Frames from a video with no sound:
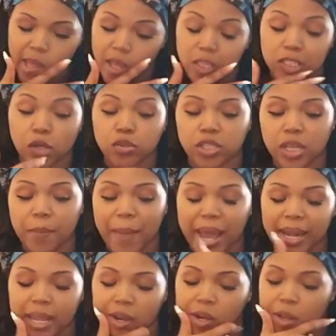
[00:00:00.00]
So
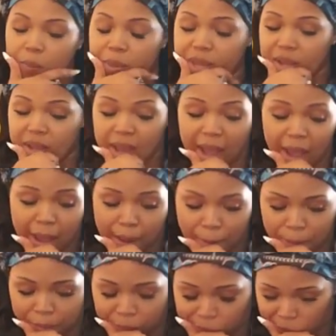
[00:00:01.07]
somebody here could be a
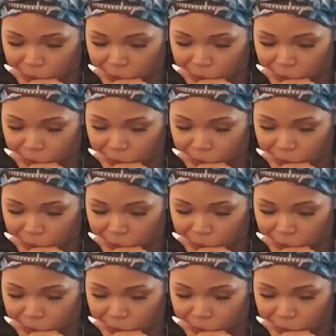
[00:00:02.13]
cop.